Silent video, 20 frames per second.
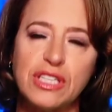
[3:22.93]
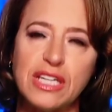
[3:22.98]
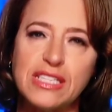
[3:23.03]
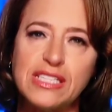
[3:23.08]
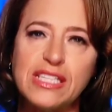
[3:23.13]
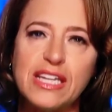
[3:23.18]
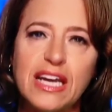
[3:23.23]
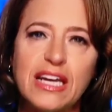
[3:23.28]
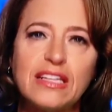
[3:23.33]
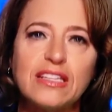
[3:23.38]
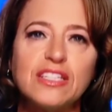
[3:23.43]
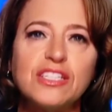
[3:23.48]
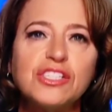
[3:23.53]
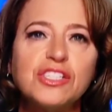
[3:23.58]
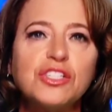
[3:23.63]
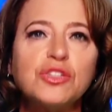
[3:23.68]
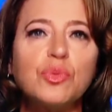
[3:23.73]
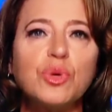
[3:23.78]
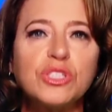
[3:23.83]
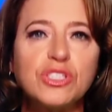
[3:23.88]
Let's take a
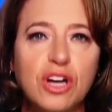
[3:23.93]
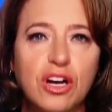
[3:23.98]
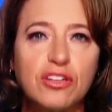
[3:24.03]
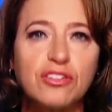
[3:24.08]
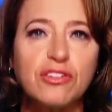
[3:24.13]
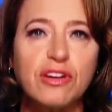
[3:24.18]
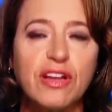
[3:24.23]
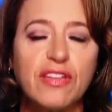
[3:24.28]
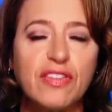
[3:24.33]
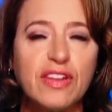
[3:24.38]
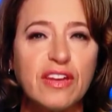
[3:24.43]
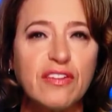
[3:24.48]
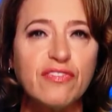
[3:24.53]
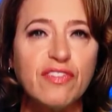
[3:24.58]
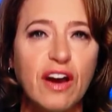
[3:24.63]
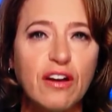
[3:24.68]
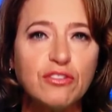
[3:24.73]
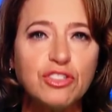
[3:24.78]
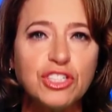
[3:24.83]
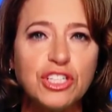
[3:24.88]
listen to what Dr. Anthony
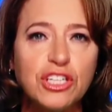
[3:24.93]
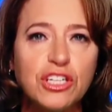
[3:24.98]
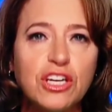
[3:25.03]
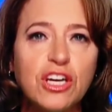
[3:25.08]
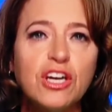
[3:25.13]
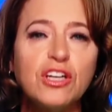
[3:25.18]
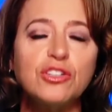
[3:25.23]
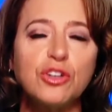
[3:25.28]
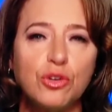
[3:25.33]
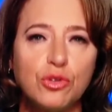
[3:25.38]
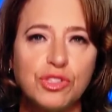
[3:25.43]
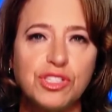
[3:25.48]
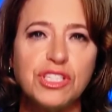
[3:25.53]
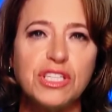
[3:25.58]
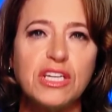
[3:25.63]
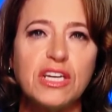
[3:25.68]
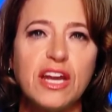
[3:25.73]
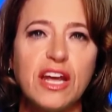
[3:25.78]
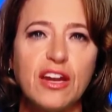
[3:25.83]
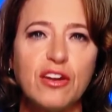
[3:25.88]
Fauci told
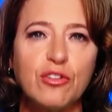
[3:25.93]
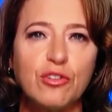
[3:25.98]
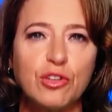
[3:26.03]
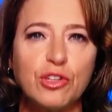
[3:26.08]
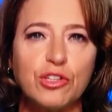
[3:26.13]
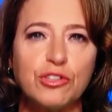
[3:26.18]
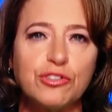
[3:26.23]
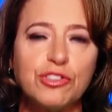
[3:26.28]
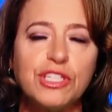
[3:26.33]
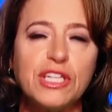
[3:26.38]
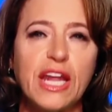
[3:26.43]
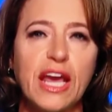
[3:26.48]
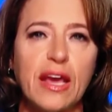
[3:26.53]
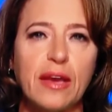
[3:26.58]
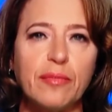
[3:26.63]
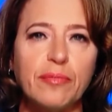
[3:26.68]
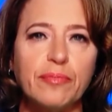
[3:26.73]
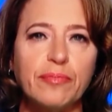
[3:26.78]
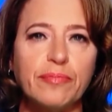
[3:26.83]
CNN earlier today.